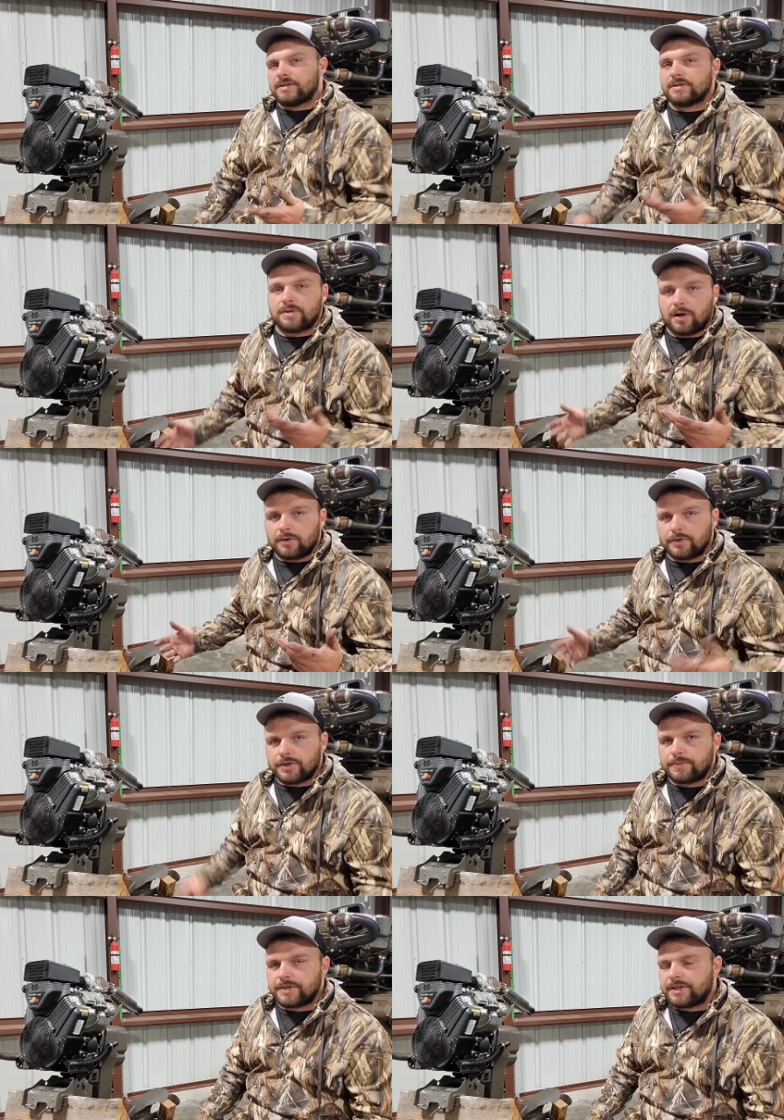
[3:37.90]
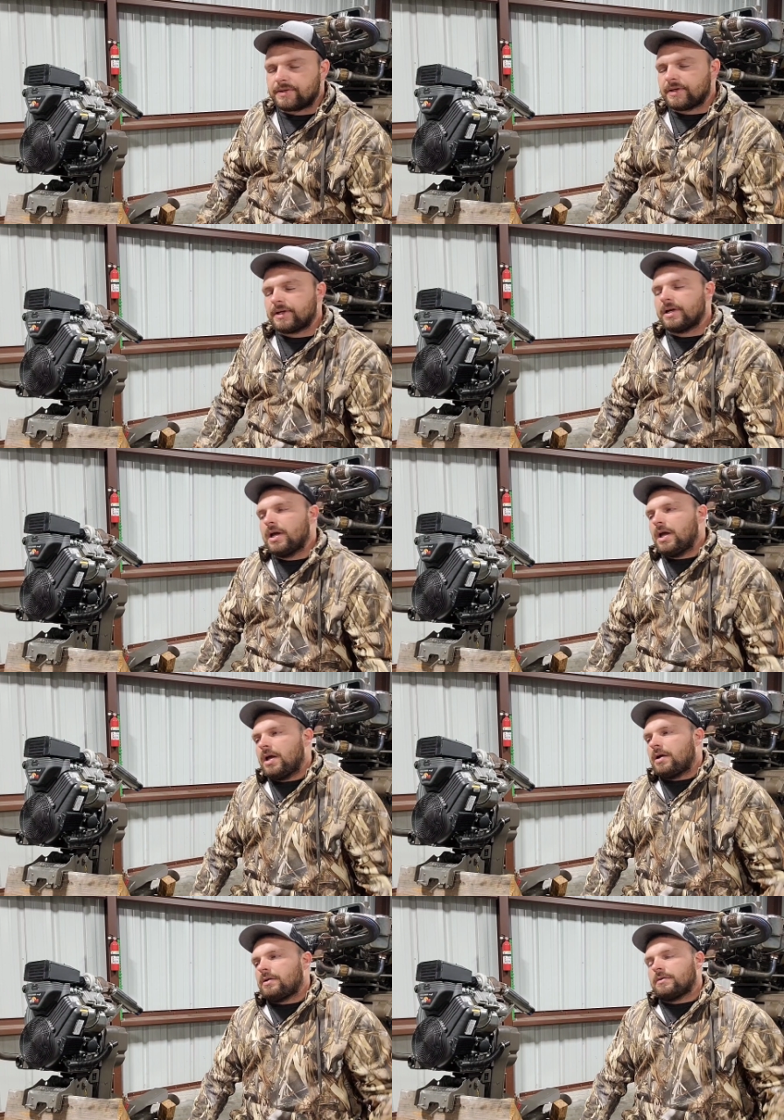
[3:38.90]
as it's not hooked up to anything.
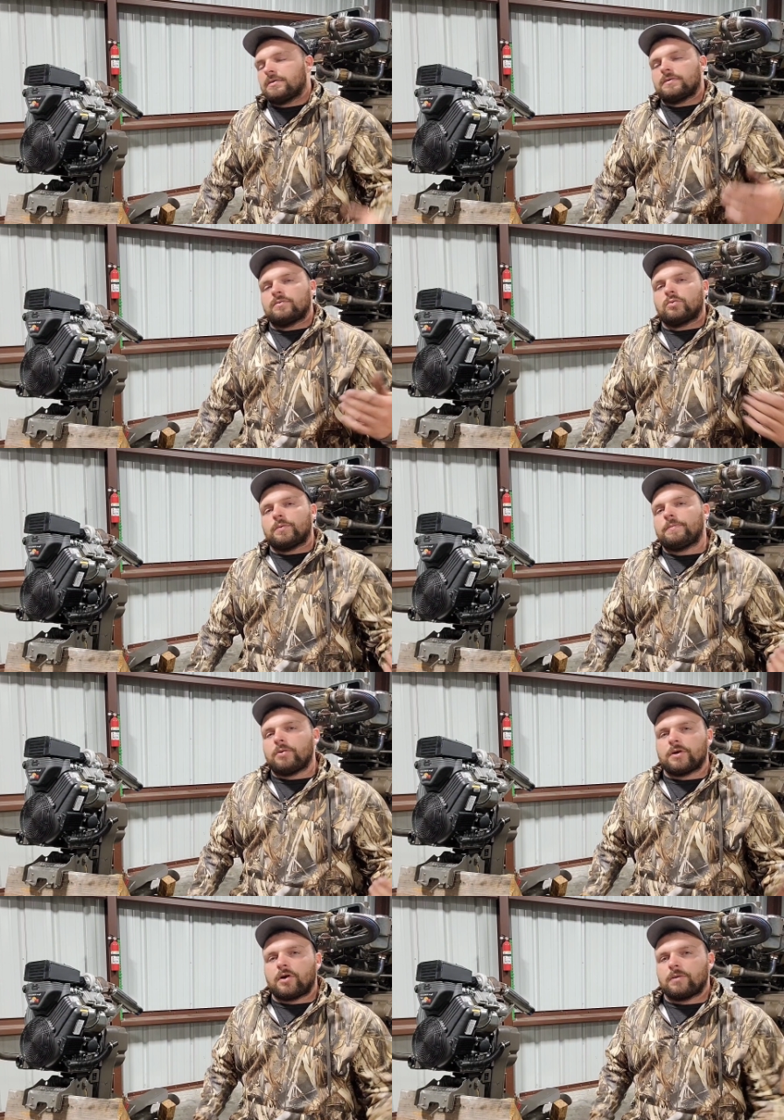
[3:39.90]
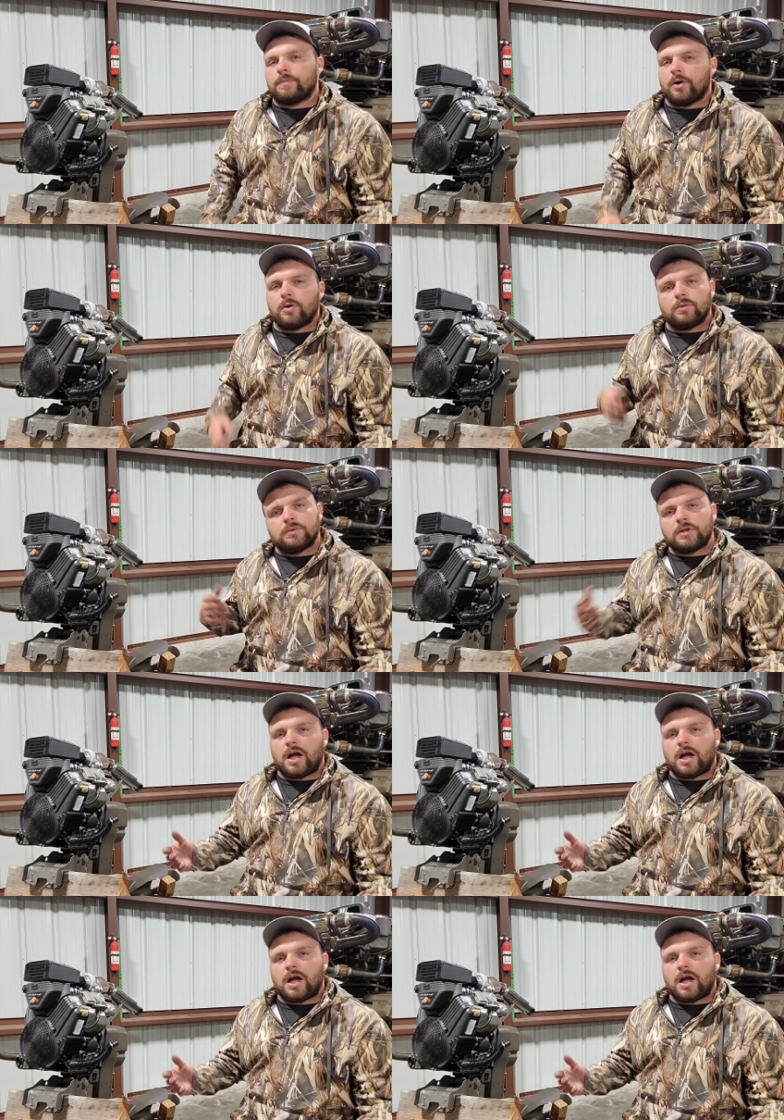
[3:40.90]
Uh, we'll be putting on a boat.